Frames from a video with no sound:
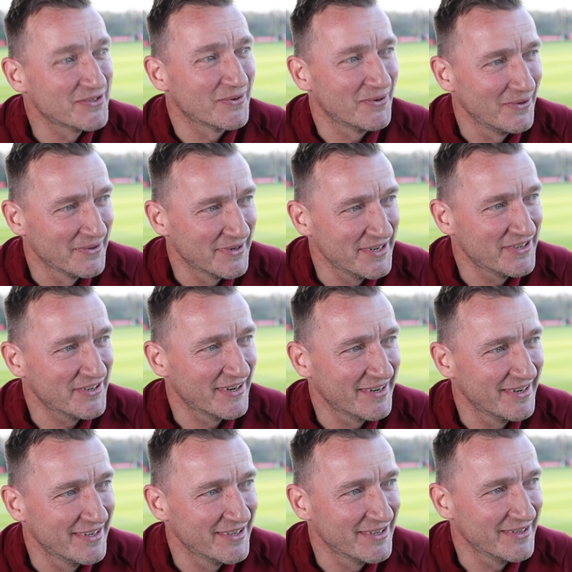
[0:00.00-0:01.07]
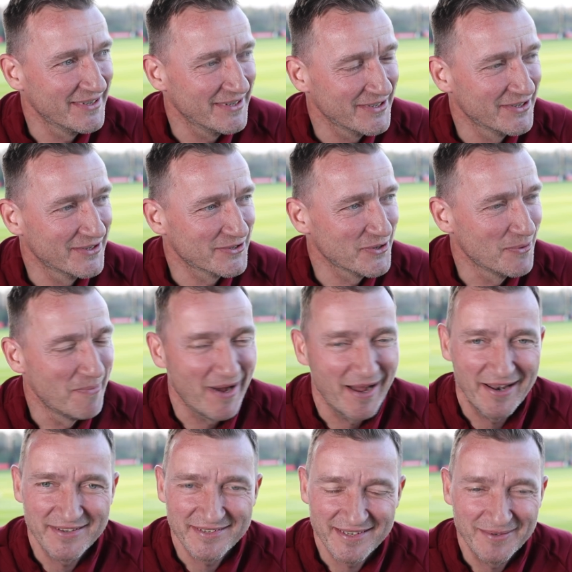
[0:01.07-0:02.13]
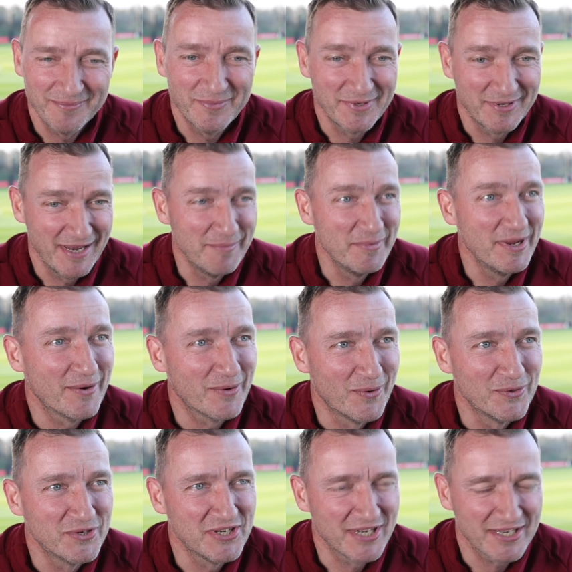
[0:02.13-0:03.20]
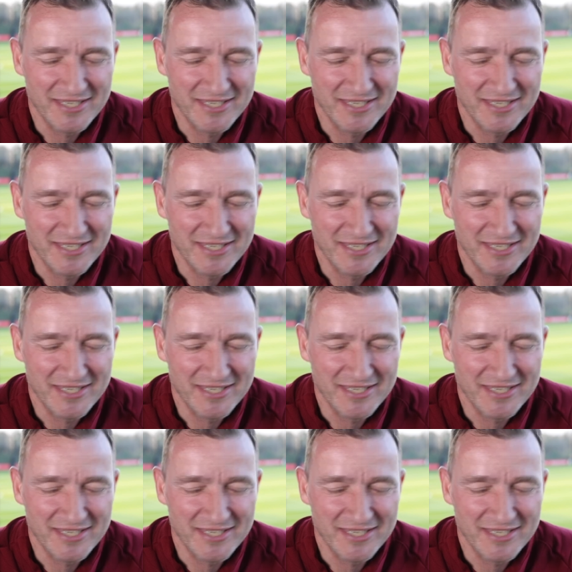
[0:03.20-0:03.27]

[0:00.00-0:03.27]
John Aldrich, and John Barnes, and they our coaches.